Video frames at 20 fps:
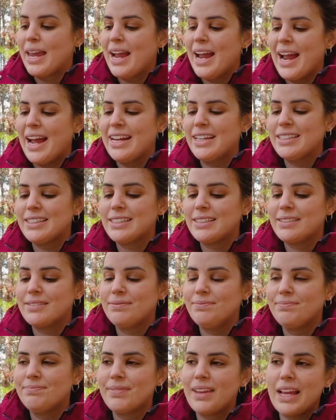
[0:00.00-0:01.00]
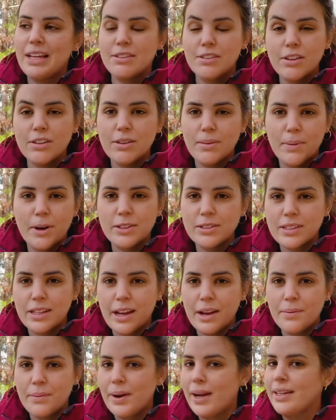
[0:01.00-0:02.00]
And it's not the most
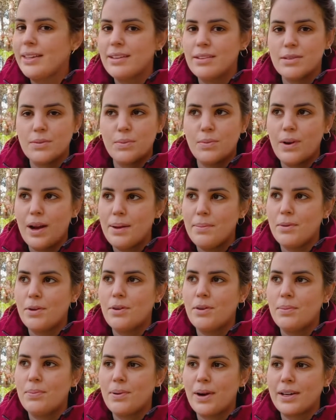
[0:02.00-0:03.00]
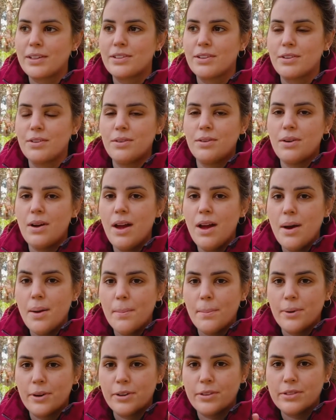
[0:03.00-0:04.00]
lightweight. There's way more practical
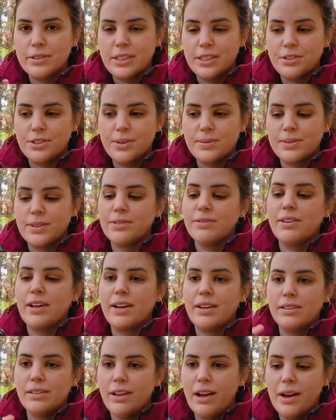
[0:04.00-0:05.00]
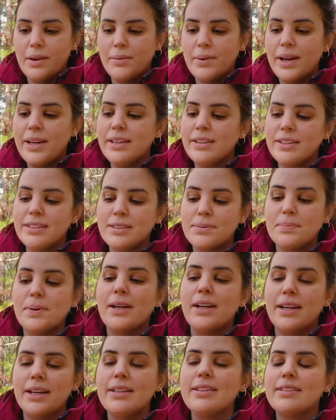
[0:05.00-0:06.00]
bottles in terms of like lightweightness,
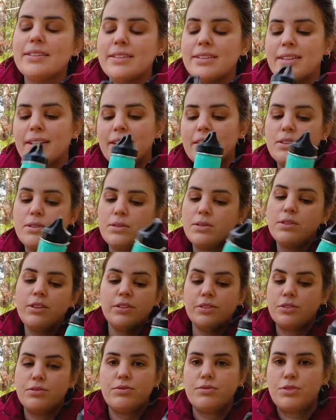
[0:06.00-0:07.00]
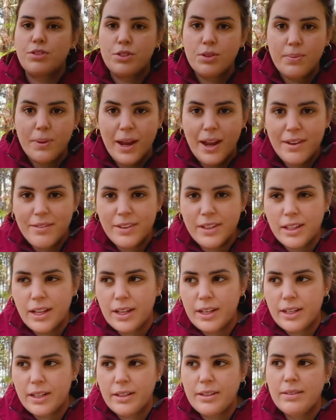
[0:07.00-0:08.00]
but it's not super heavy
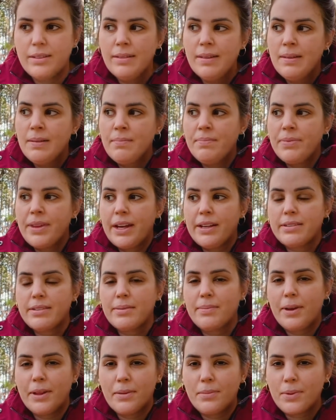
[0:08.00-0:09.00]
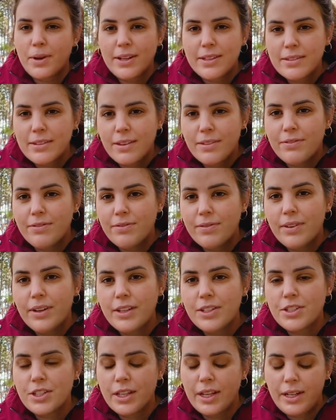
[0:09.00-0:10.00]
like some other brands of
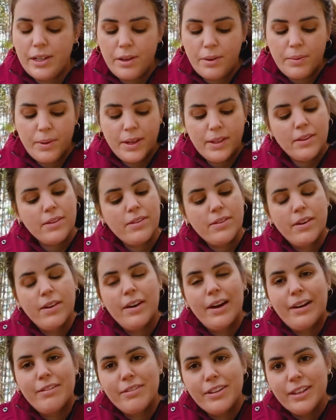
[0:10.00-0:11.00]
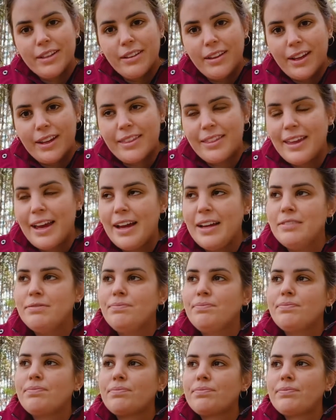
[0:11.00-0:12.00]
insulated ones. So I really like that.
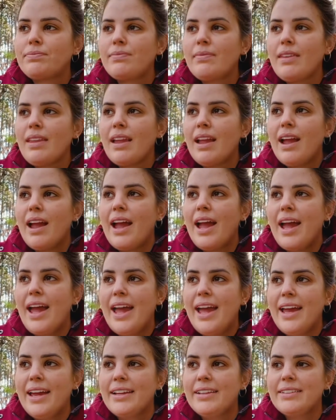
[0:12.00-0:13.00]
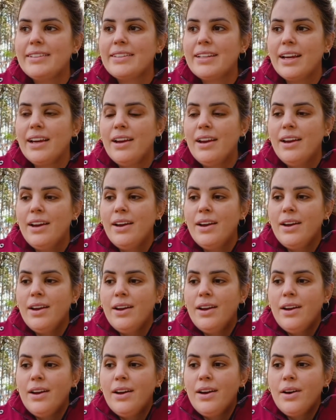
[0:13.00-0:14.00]
And
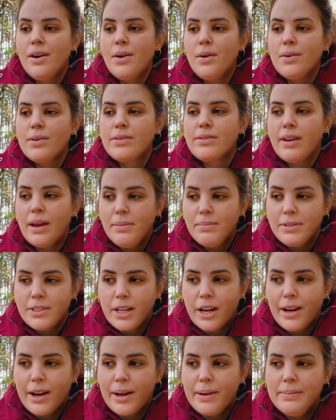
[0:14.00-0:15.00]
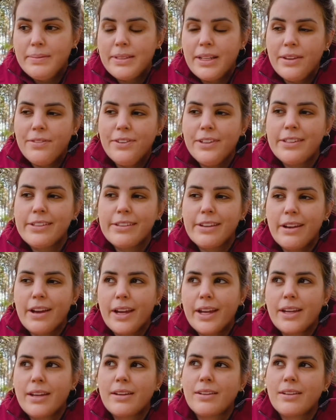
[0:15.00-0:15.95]
sometimes if it's like